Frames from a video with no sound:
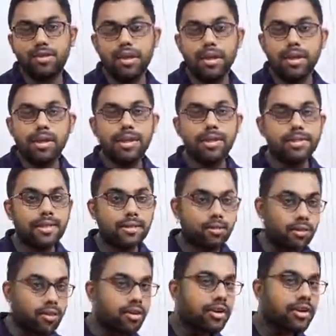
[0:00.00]
asset will
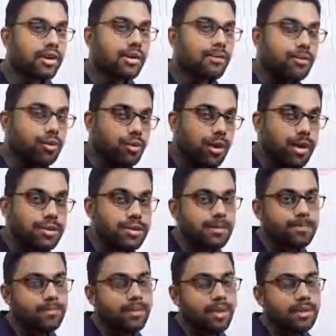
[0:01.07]
not come to us.
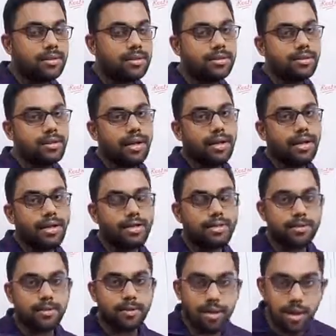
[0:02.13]
The
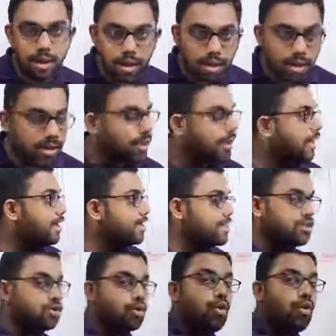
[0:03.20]
cash
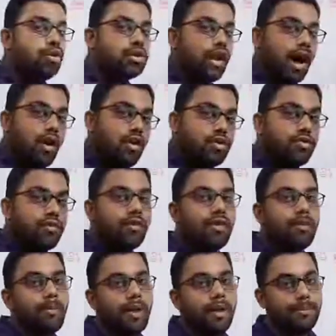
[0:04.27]
goes out from
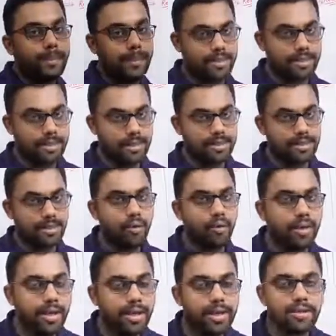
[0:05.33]
my business. Okay,
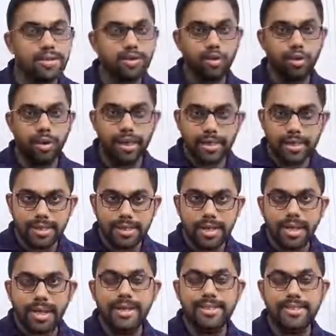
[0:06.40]
so it is the
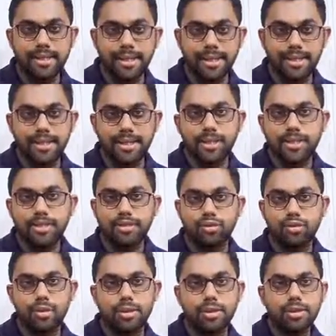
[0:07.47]
asset, so it
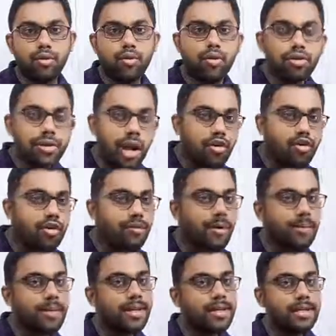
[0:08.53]
goes out of
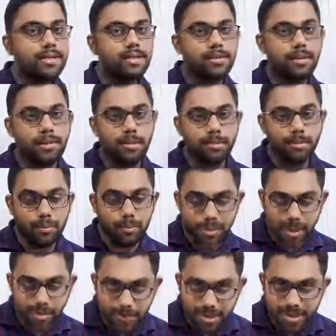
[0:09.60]
my
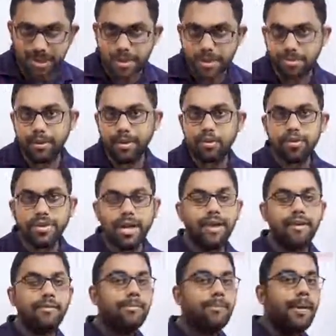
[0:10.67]
business because I have
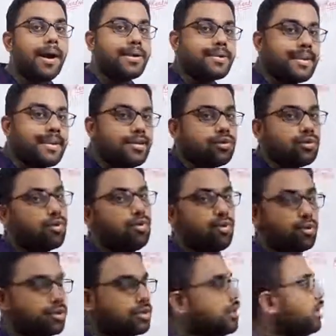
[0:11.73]
purchased goods,
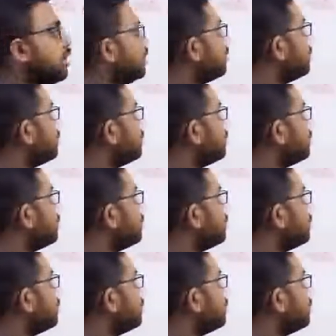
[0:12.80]
so